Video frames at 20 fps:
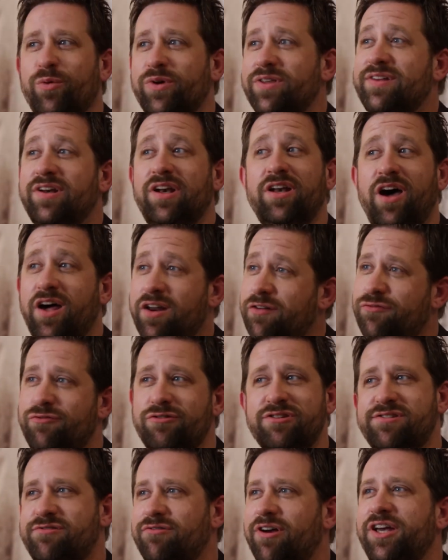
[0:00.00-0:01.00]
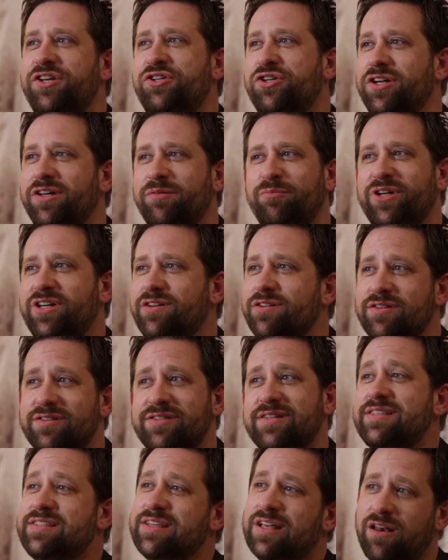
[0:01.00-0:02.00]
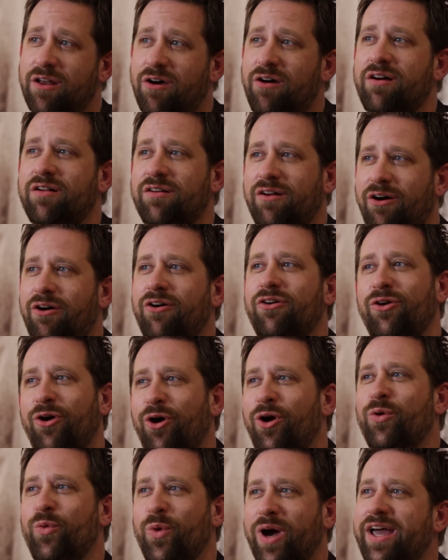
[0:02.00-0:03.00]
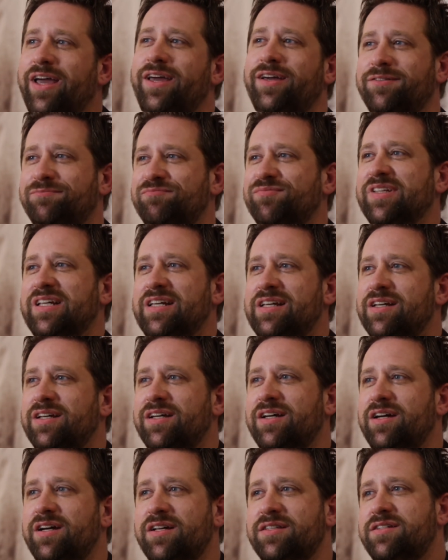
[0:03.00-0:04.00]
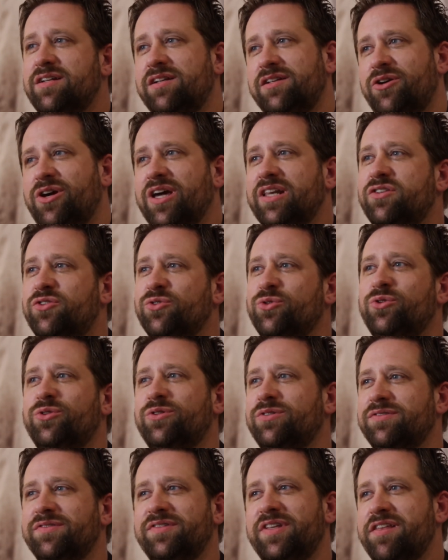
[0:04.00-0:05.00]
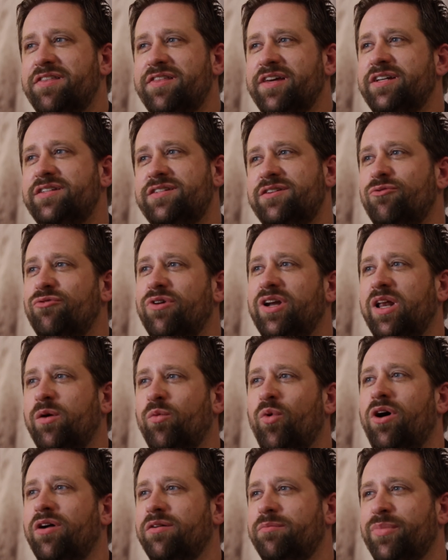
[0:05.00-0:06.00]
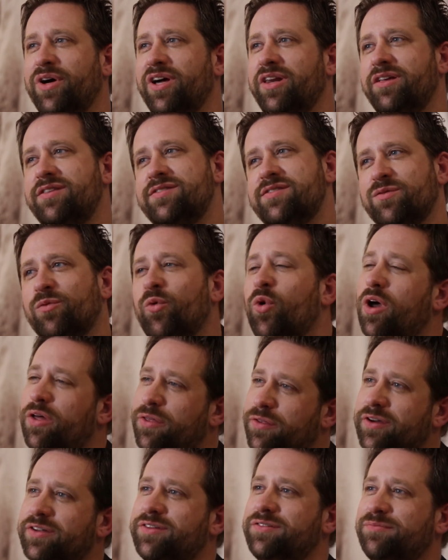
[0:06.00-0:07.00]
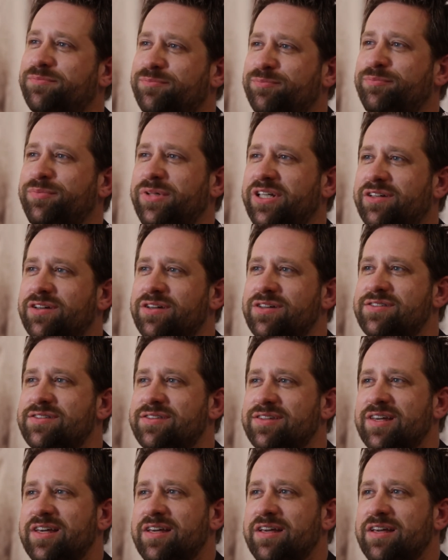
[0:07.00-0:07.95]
with a lot of frustration, because it's a long, long, long way till you can do the things you really want. But it's worth it, because